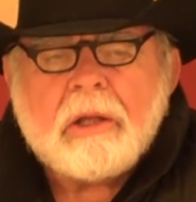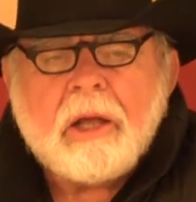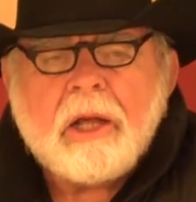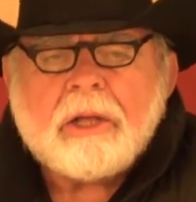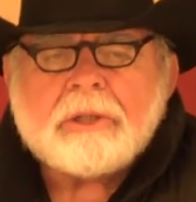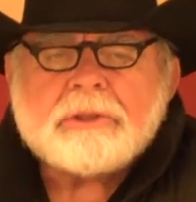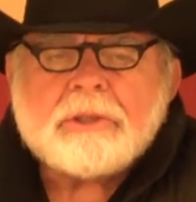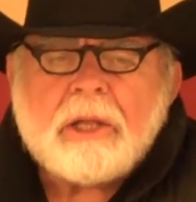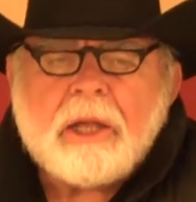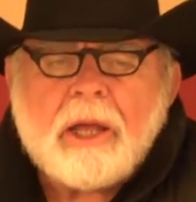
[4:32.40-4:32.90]

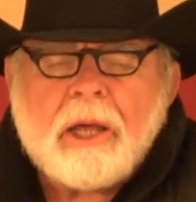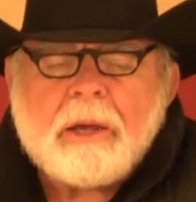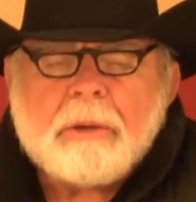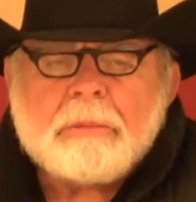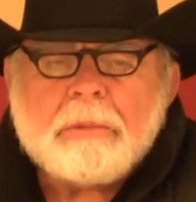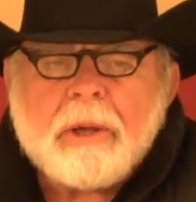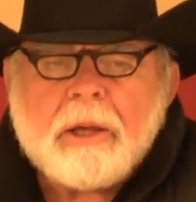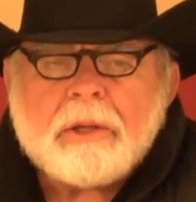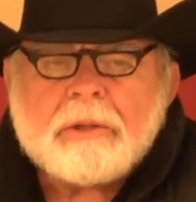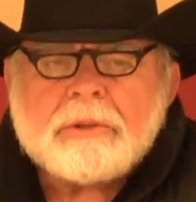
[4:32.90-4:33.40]
I said,
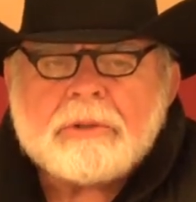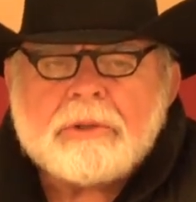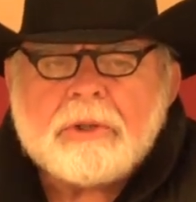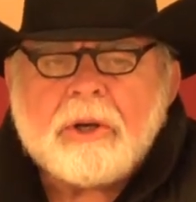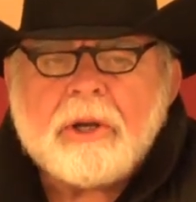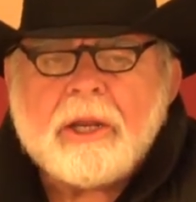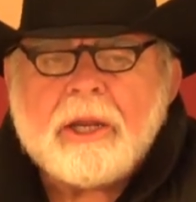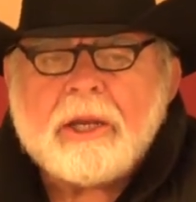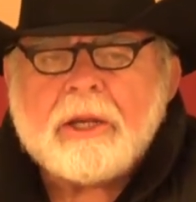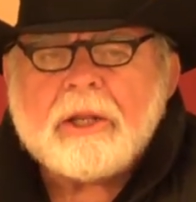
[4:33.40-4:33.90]
how about
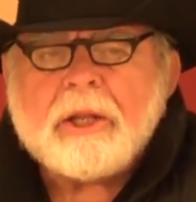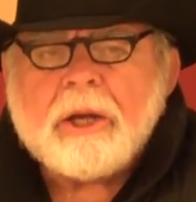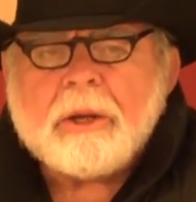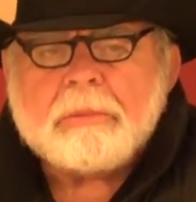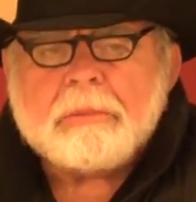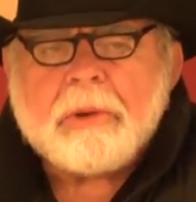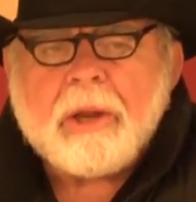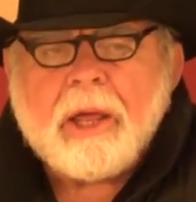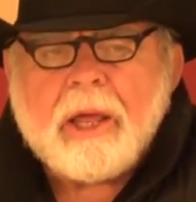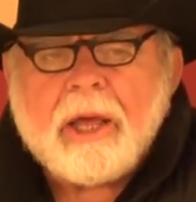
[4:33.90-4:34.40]
your
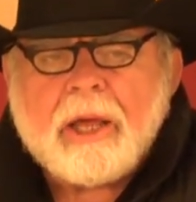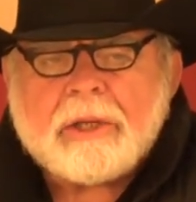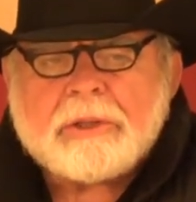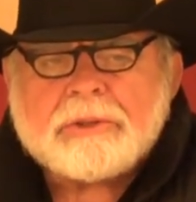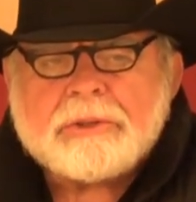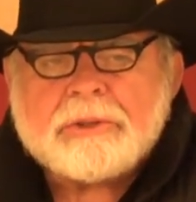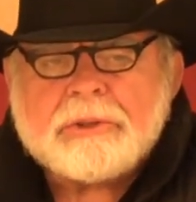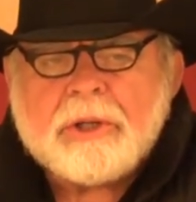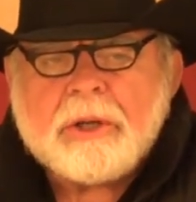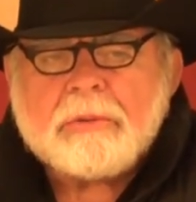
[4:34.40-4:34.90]
income
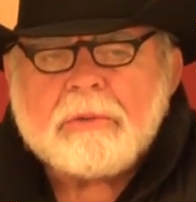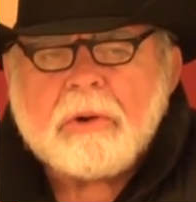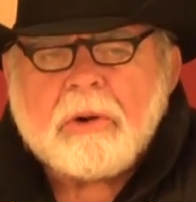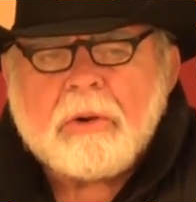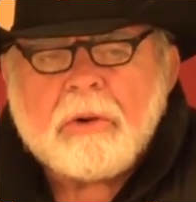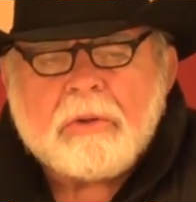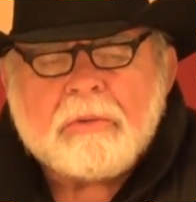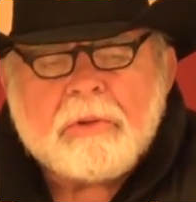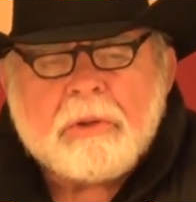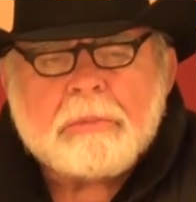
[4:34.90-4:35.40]
tax? You ever
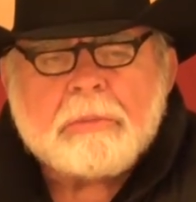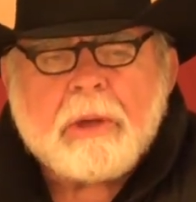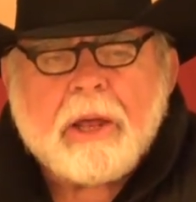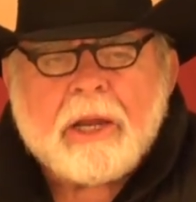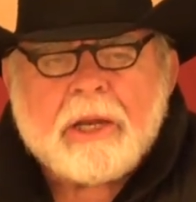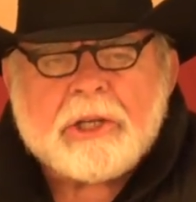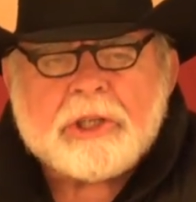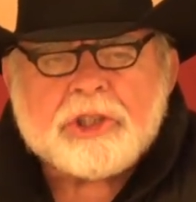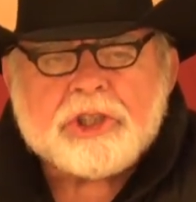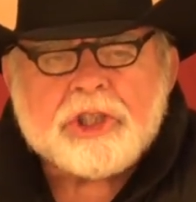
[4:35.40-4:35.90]
heard of
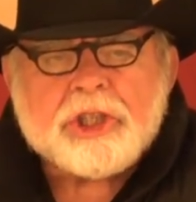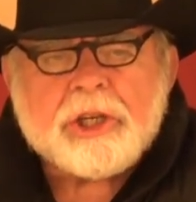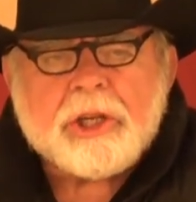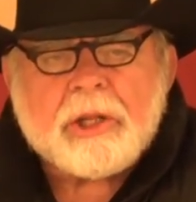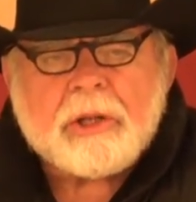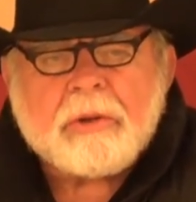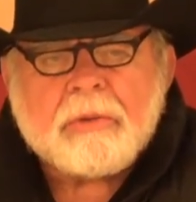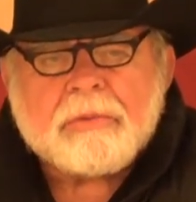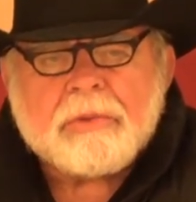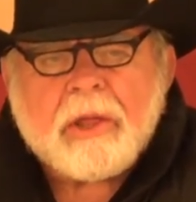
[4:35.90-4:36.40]
anybody
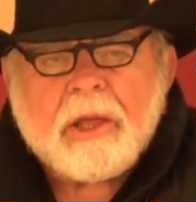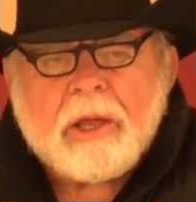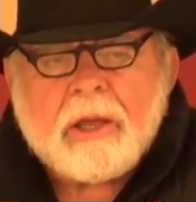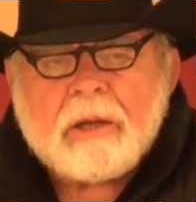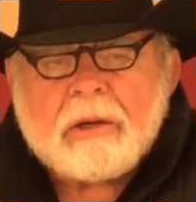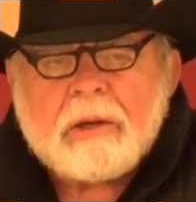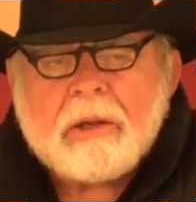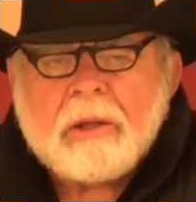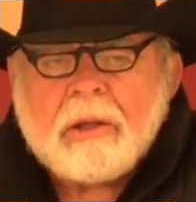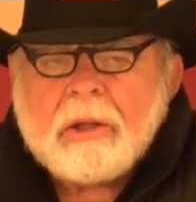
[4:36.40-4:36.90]
cheating on
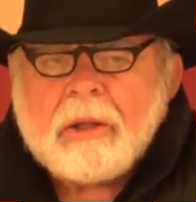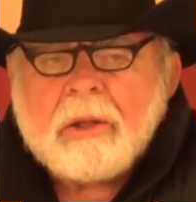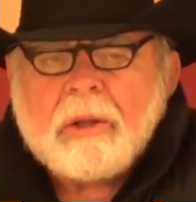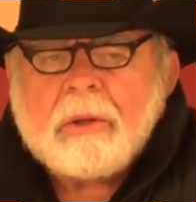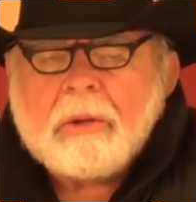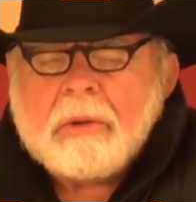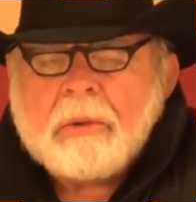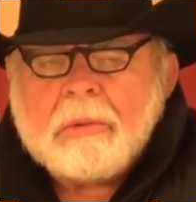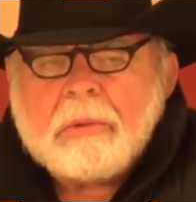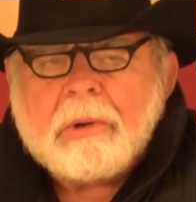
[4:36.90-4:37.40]
that?
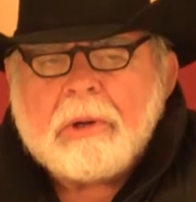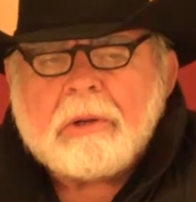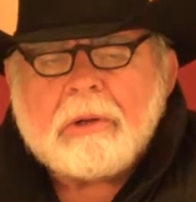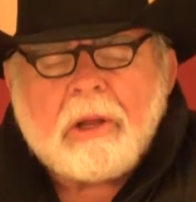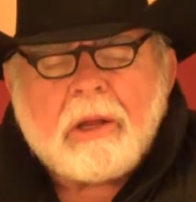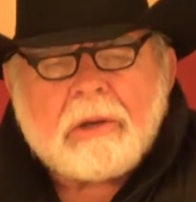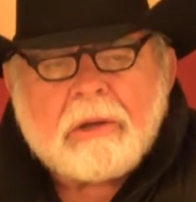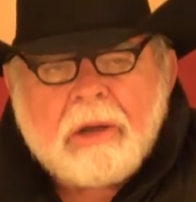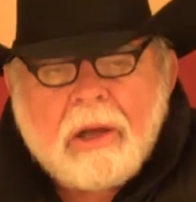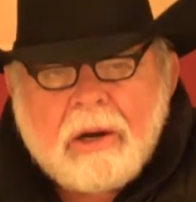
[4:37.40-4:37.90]
Well,
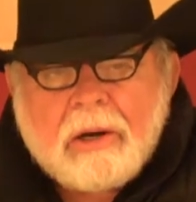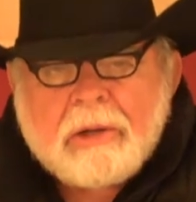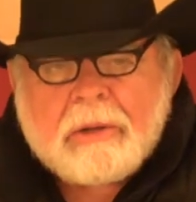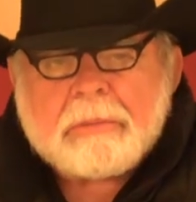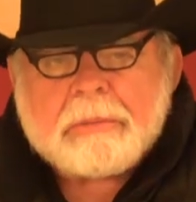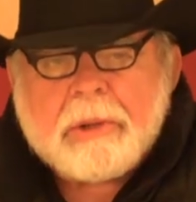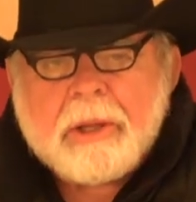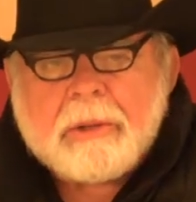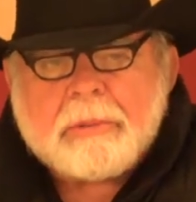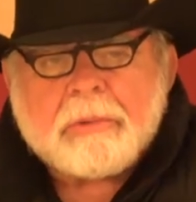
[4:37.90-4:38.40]
a lot
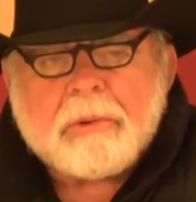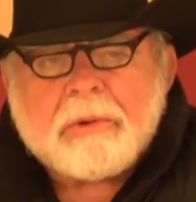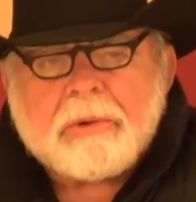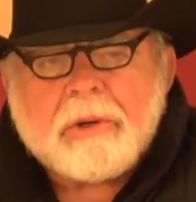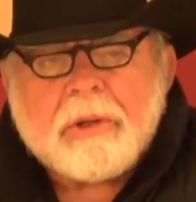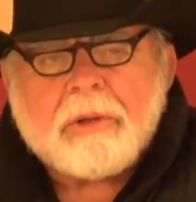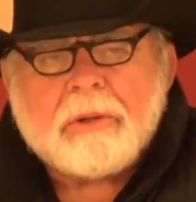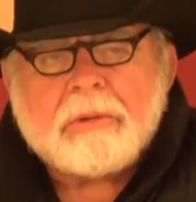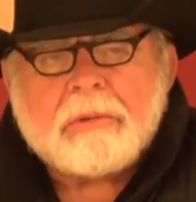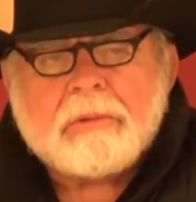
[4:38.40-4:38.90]
of people
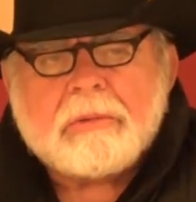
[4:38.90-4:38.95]
do.